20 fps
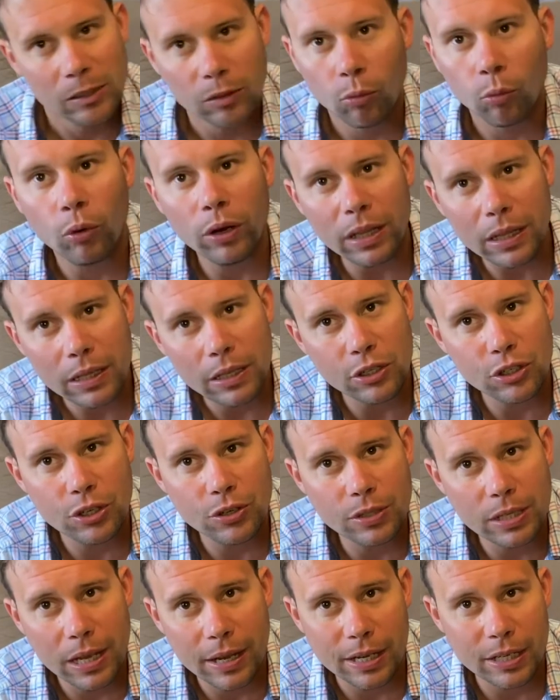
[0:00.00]
One of the
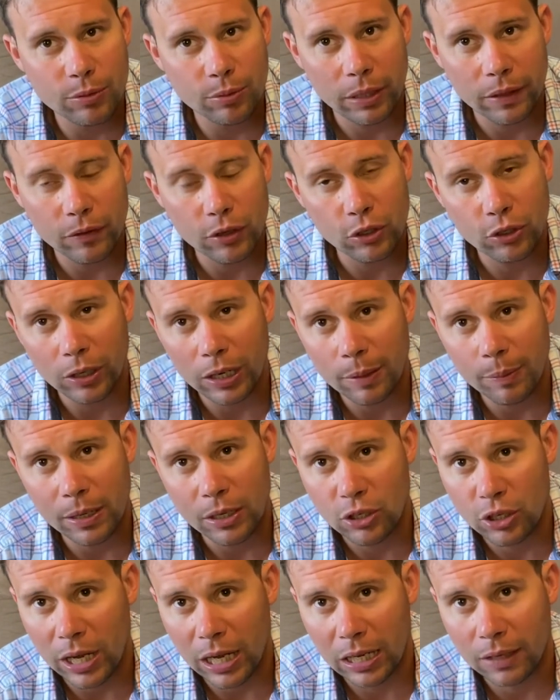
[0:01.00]
issues, guys, whenever you try to be
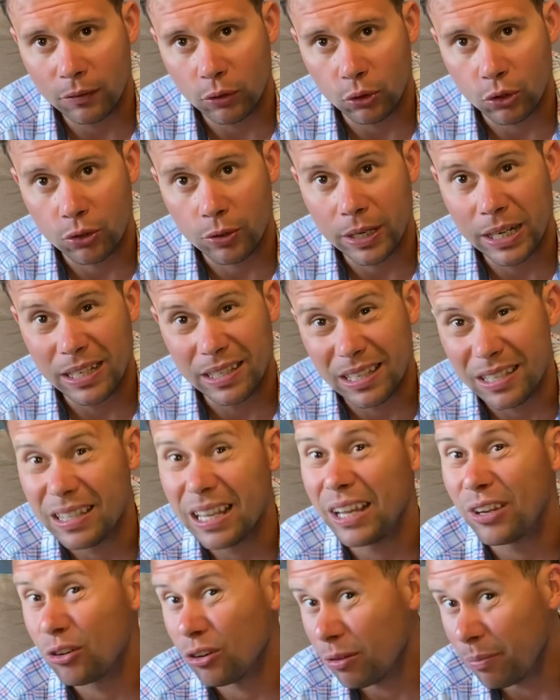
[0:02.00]
a jack of all trades, is
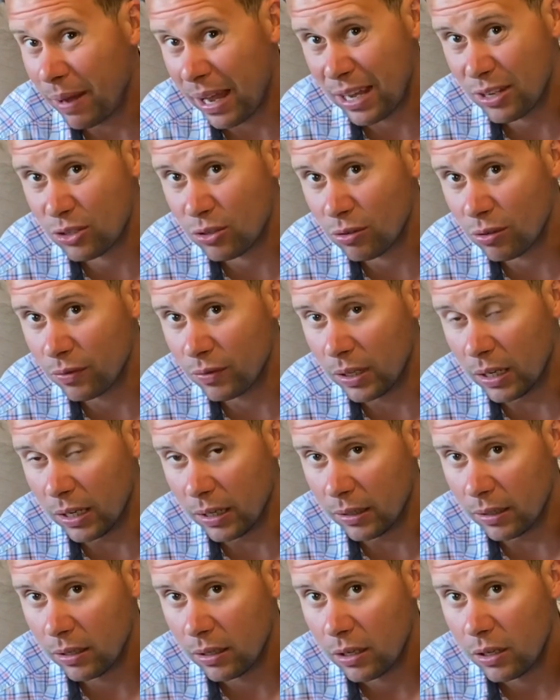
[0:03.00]
that you're a master of
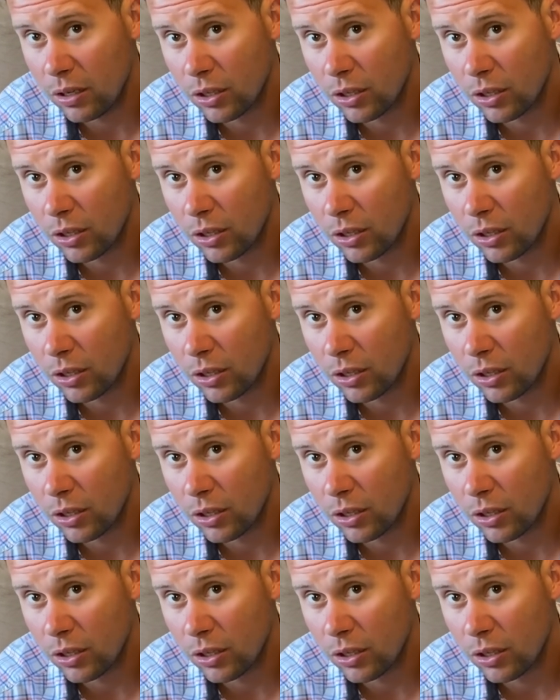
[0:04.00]
none.